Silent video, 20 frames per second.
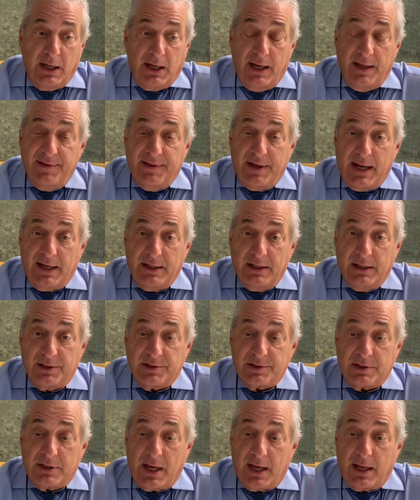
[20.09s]
And that
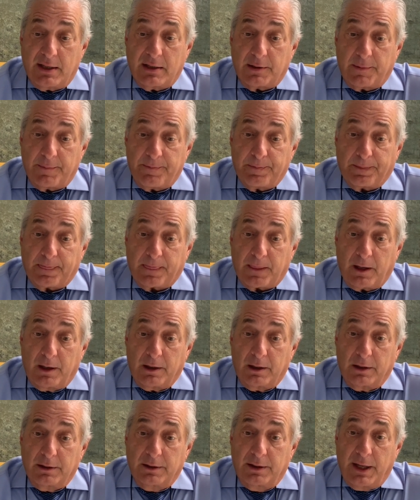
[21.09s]
is that
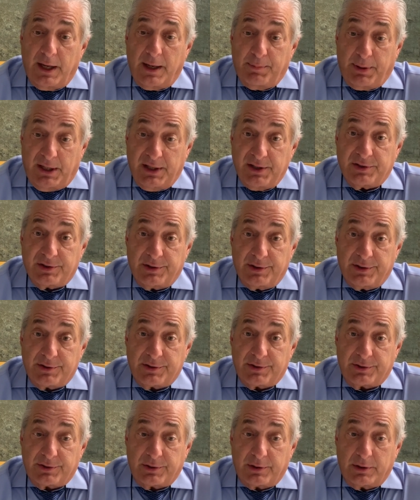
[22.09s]

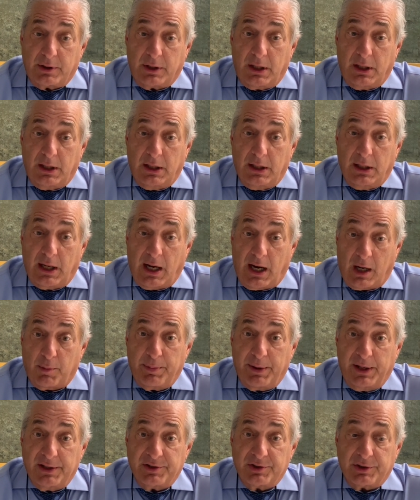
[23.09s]
patients, our
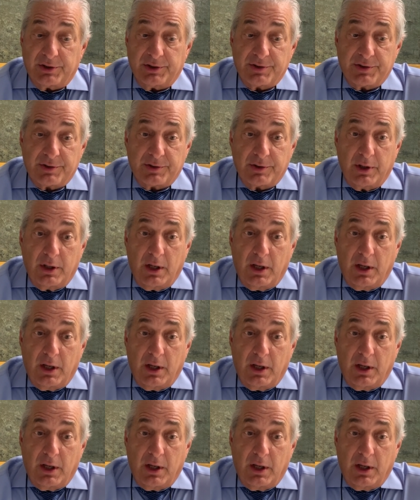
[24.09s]
patients,